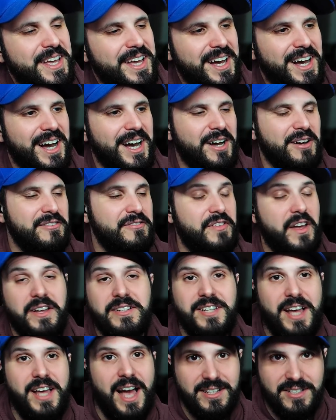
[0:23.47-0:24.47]

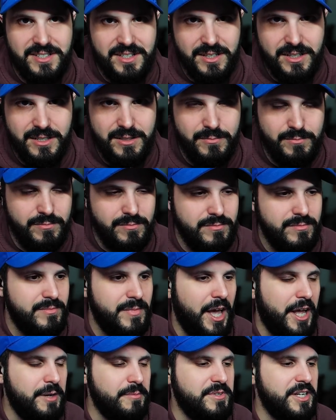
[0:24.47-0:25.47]
Fantastic
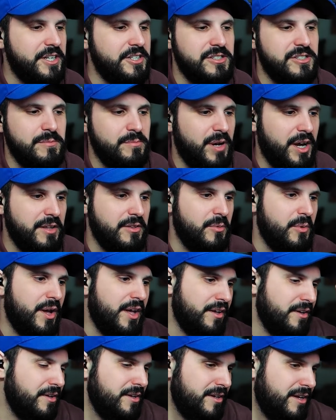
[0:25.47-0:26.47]
adaptation, by the
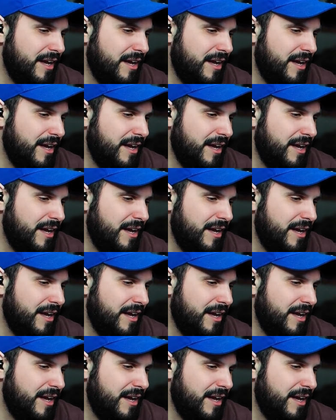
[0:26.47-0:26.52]
way.